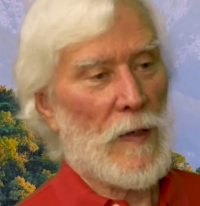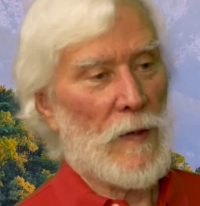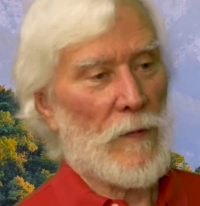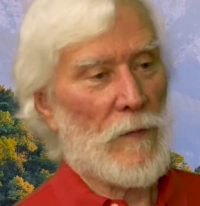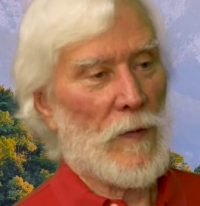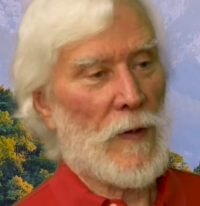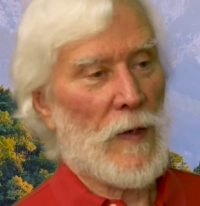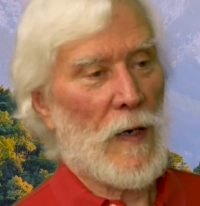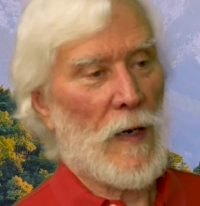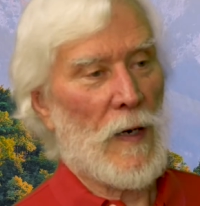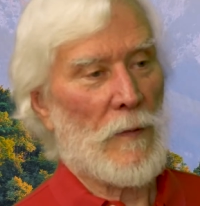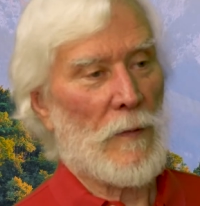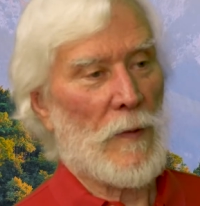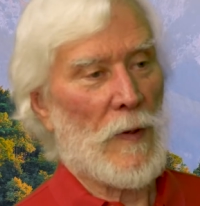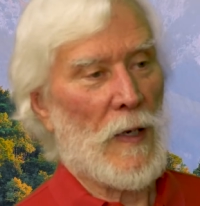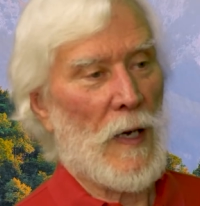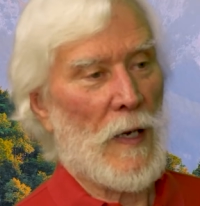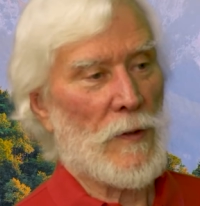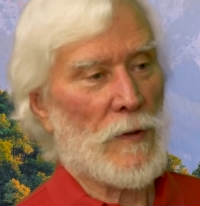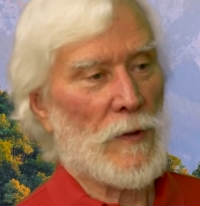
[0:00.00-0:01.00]
even in our
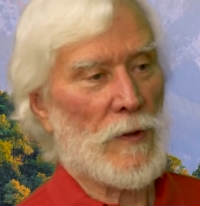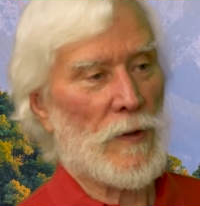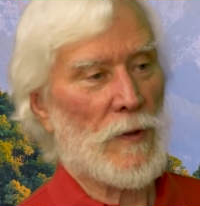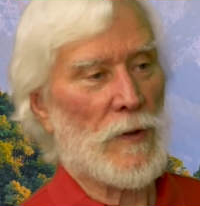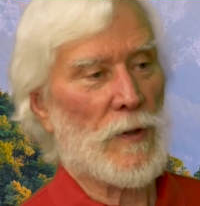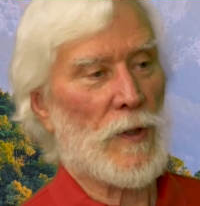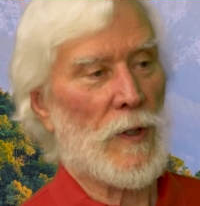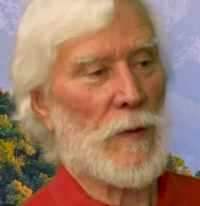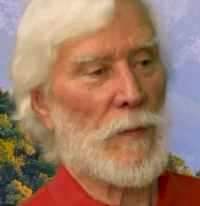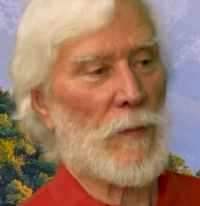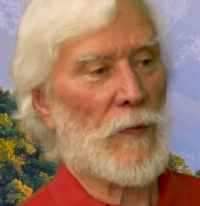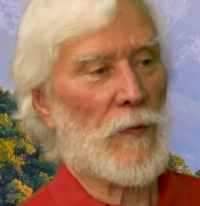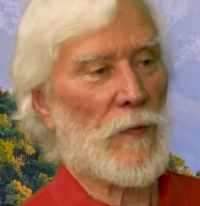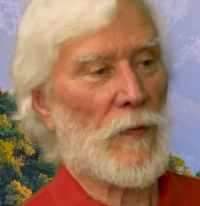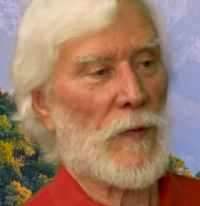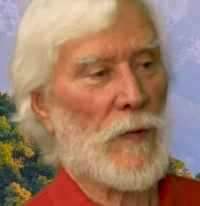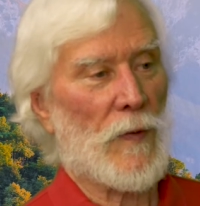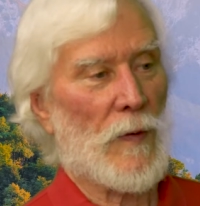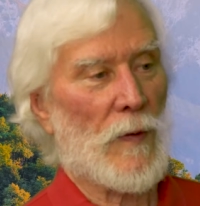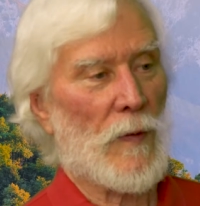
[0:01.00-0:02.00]

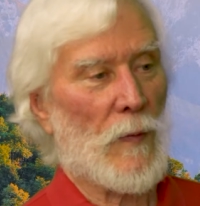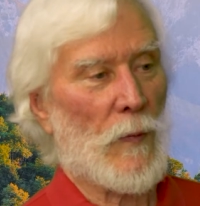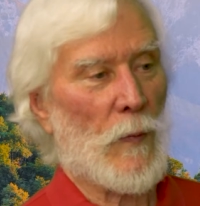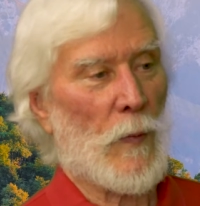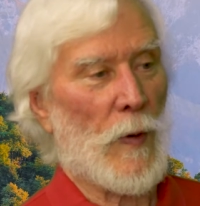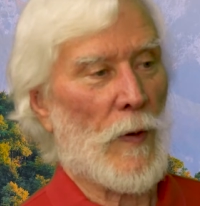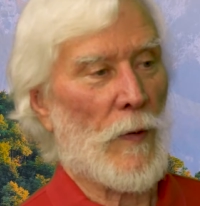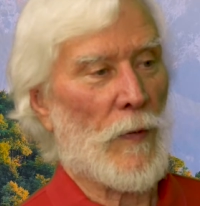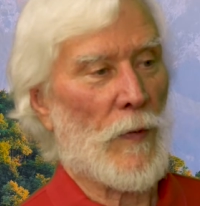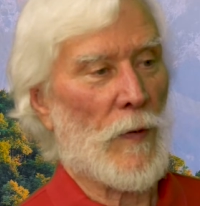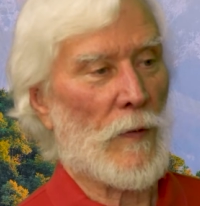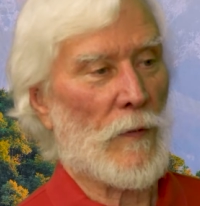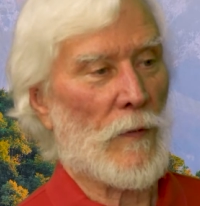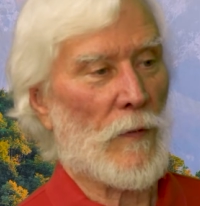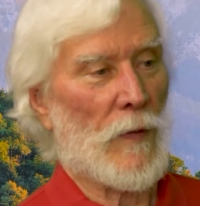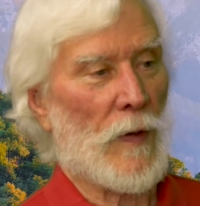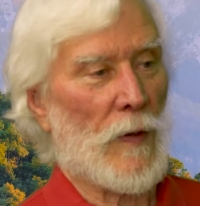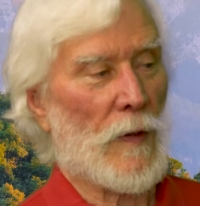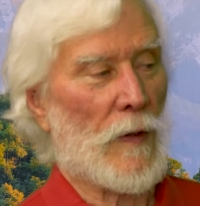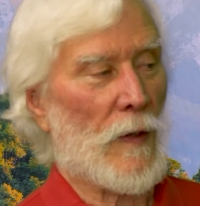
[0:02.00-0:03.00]
relationships, where
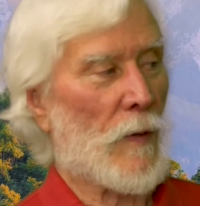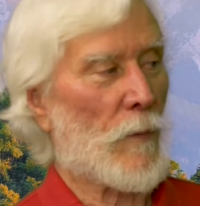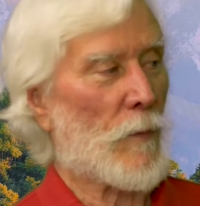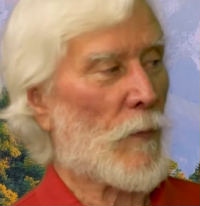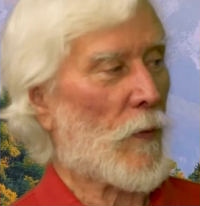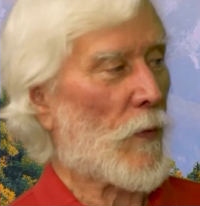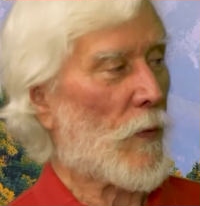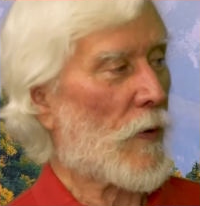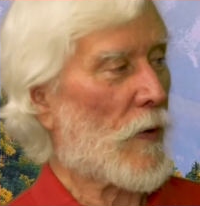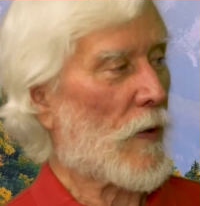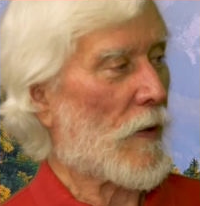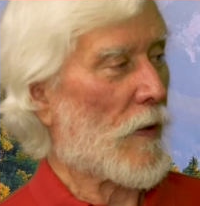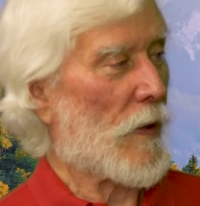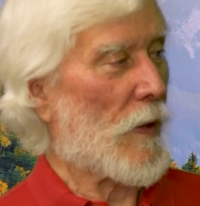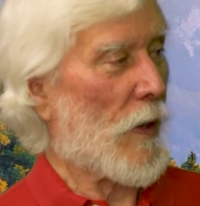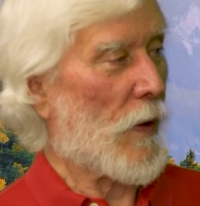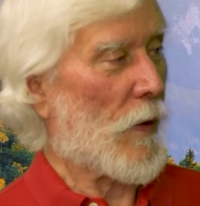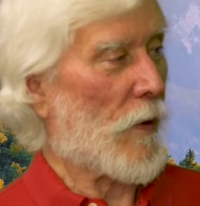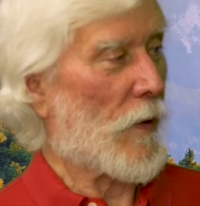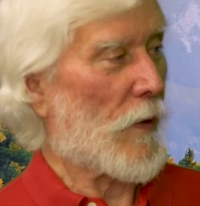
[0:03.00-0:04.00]
things like empathy and
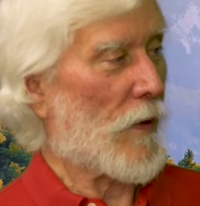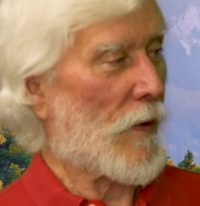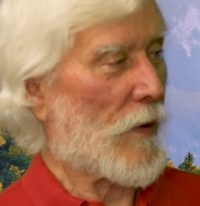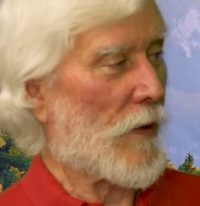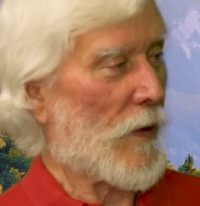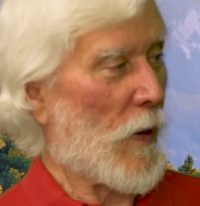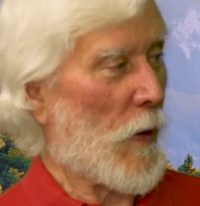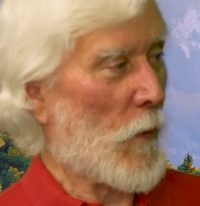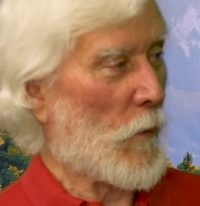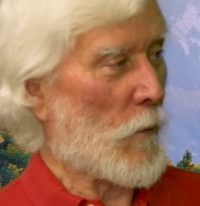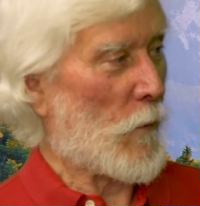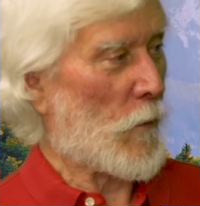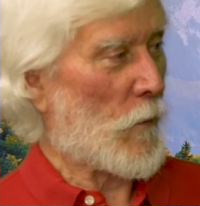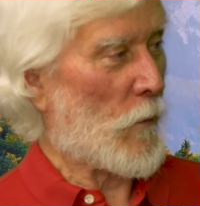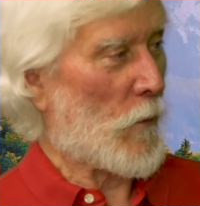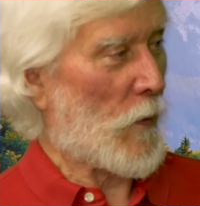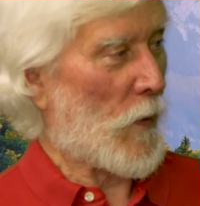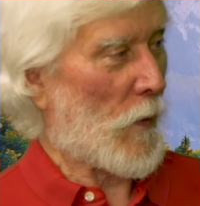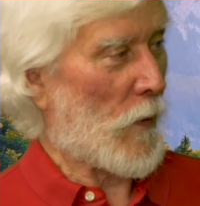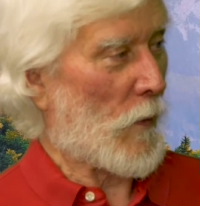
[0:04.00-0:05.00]
caring and
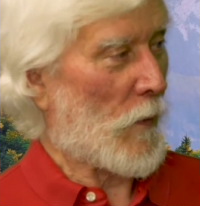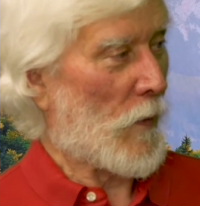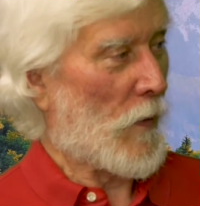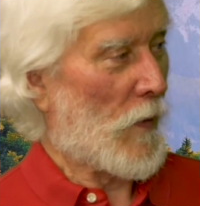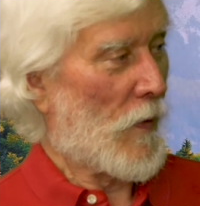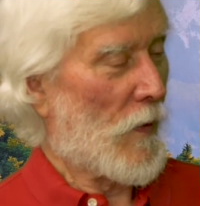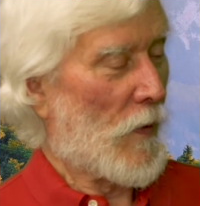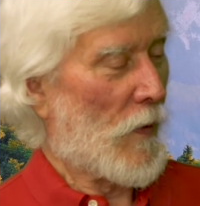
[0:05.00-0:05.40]
love, you know,